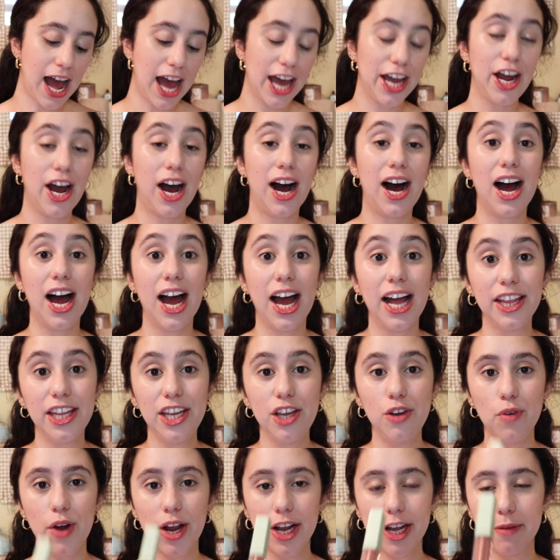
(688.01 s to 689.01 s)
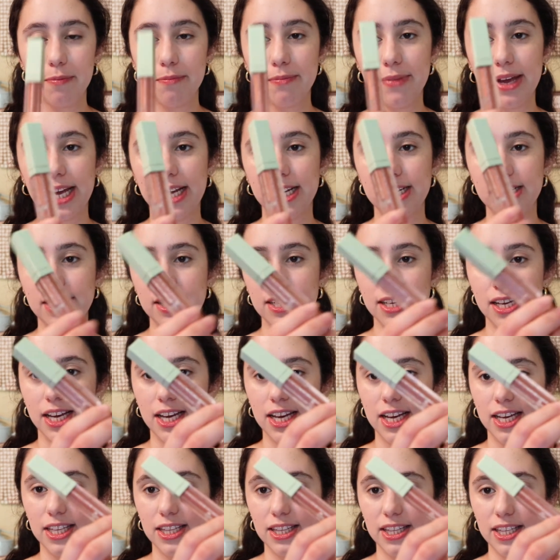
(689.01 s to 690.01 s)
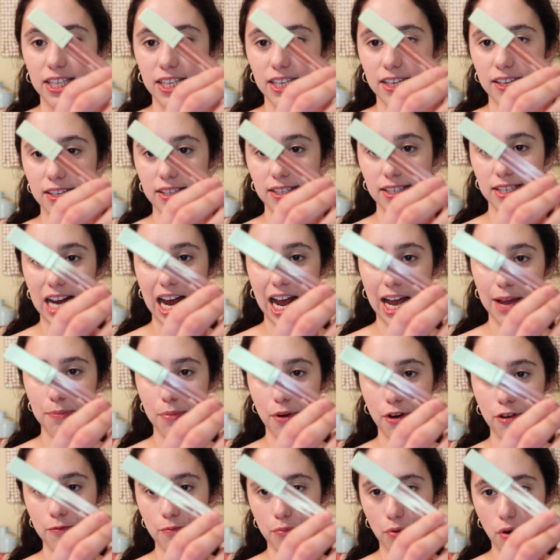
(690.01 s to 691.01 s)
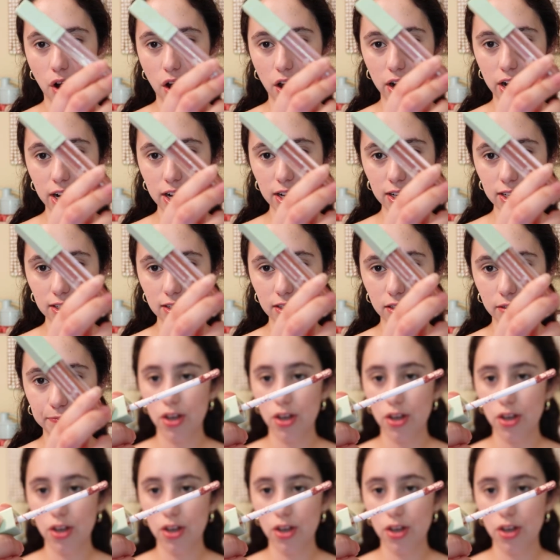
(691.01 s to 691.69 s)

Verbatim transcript: I highly recommend these type of products.